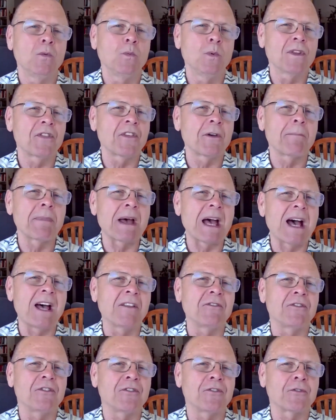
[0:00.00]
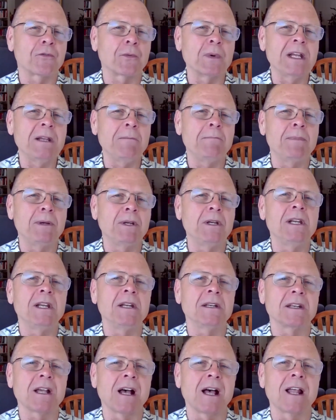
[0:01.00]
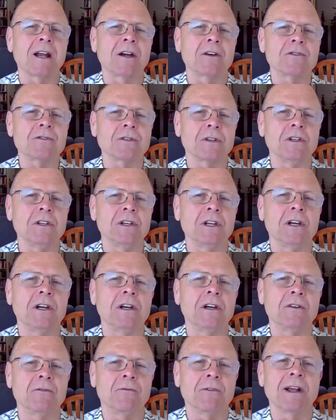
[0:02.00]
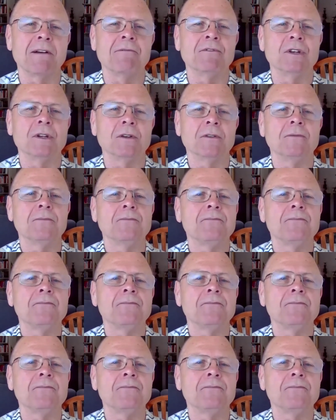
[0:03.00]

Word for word: with about three billion dollars a year in revenue.